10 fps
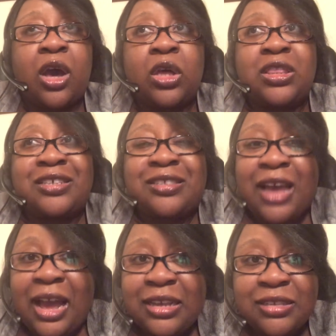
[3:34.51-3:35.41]
the
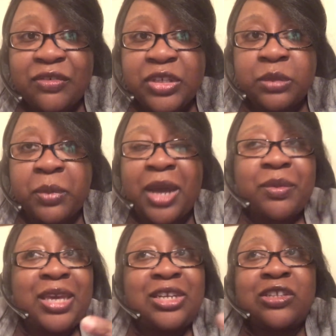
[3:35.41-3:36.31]
size of his, I
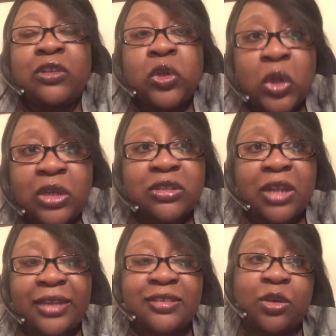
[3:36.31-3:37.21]
mean, he just looks
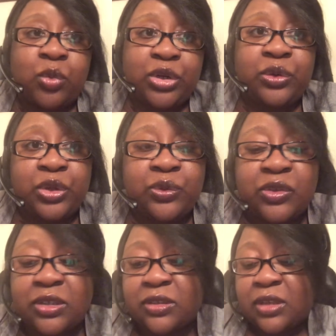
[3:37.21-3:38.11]
like someone who
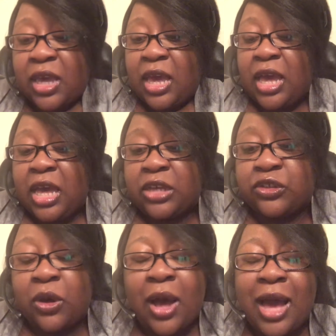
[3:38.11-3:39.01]
uses.
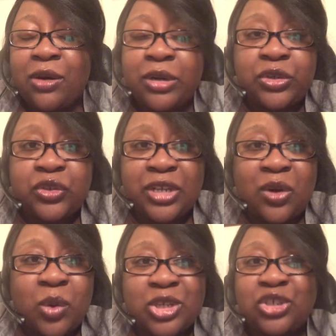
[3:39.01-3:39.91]
So I don't
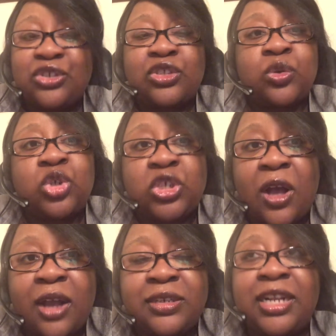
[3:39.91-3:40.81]
understand why she's so
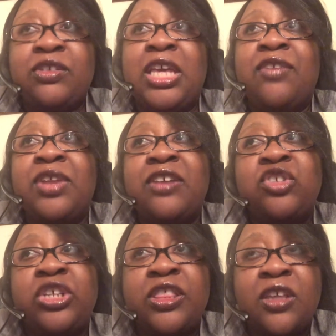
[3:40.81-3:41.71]
shocked. And even if
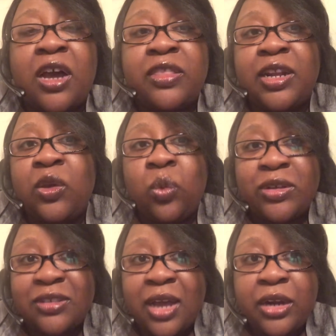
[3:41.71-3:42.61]
she thought that he
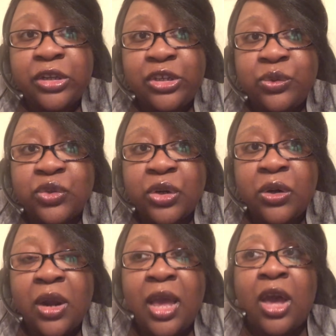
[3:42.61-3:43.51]
was not a
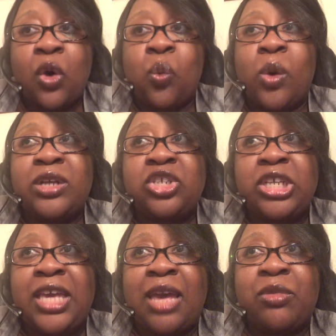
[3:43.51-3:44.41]
user, once
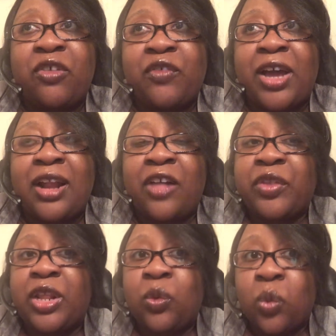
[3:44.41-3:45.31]
she came in to find out
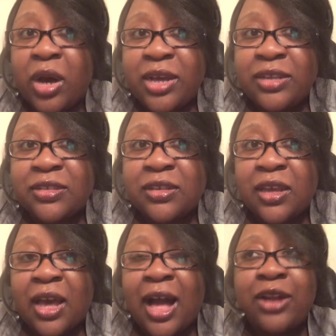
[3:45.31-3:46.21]
that he was,
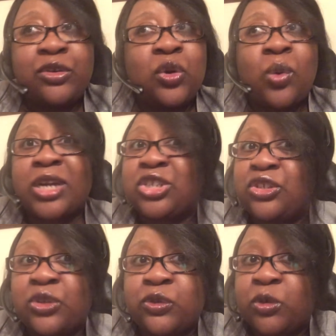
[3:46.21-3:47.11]
I don't know why
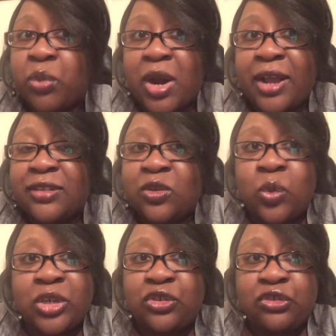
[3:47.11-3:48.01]
she's so surprised and
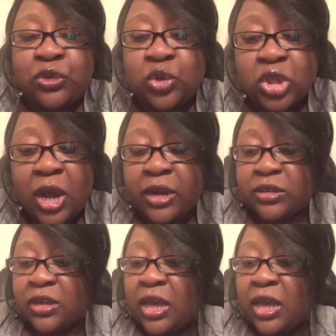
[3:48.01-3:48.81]
why she's so shocked.